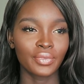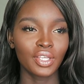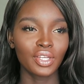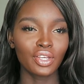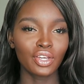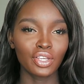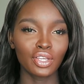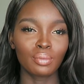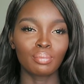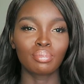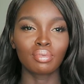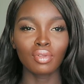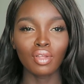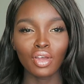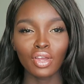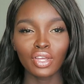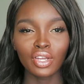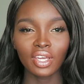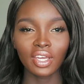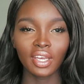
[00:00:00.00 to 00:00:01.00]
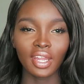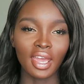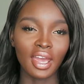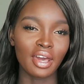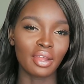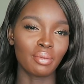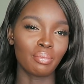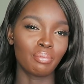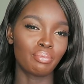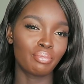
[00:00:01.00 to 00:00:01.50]
you know, you're bloated, you're
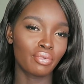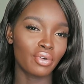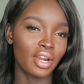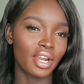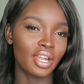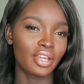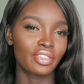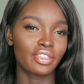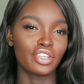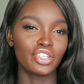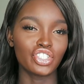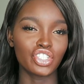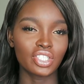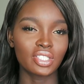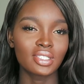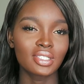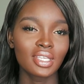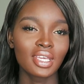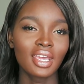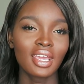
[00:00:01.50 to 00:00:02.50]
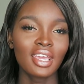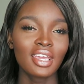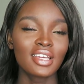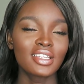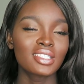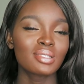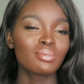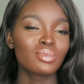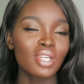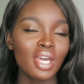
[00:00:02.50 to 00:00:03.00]
out of breath, you just
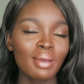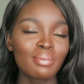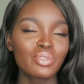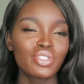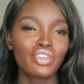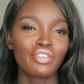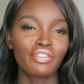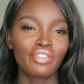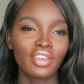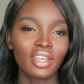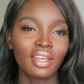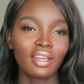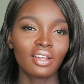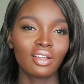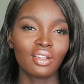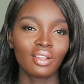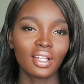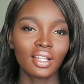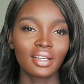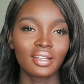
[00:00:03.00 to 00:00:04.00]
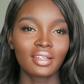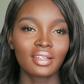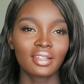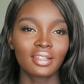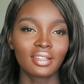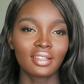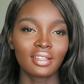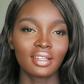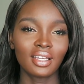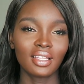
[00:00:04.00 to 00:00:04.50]
sometimes you feel
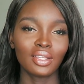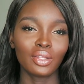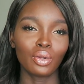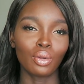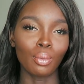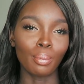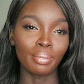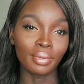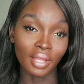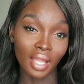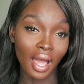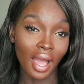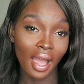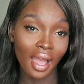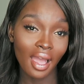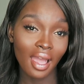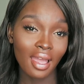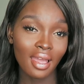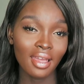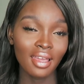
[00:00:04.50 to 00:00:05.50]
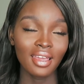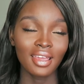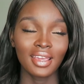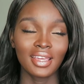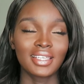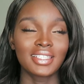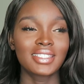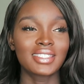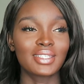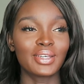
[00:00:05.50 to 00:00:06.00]
a little blah,
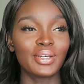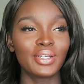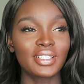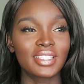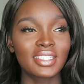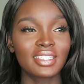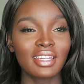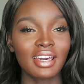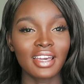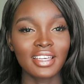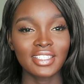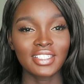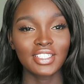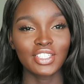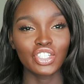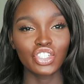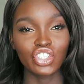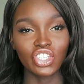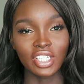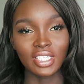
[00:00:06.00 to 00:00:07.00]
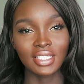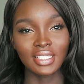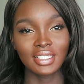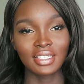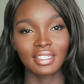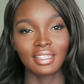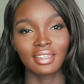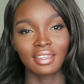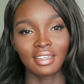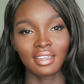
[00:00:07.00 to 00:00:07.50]
so it's nice to
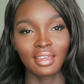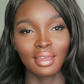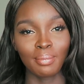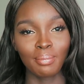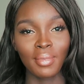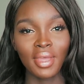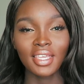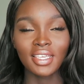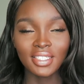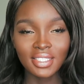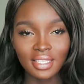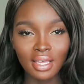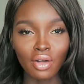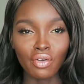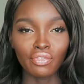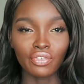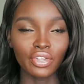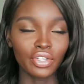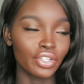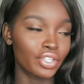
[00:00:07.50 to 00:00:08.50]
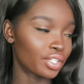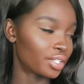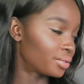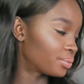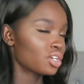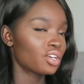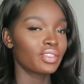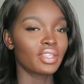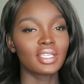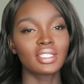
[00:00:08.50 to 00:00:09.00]
just make yourself feel good.
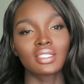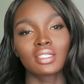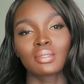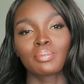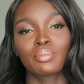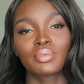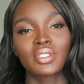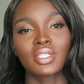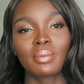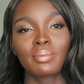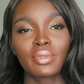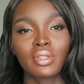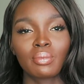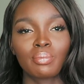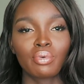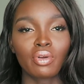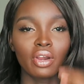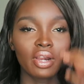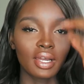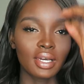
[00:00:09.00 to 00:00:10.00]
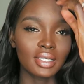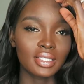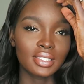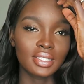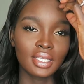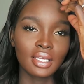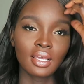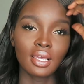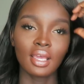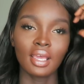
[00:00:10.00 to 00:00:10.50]
So these are some of the
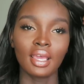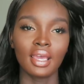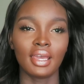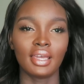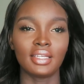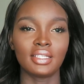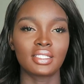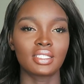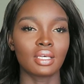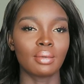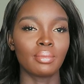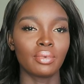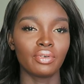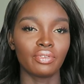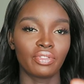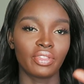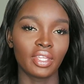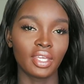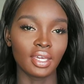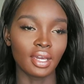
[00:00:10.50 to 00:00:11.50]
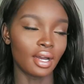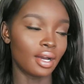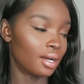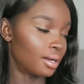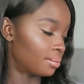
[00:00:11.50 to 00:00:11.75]
products and some of the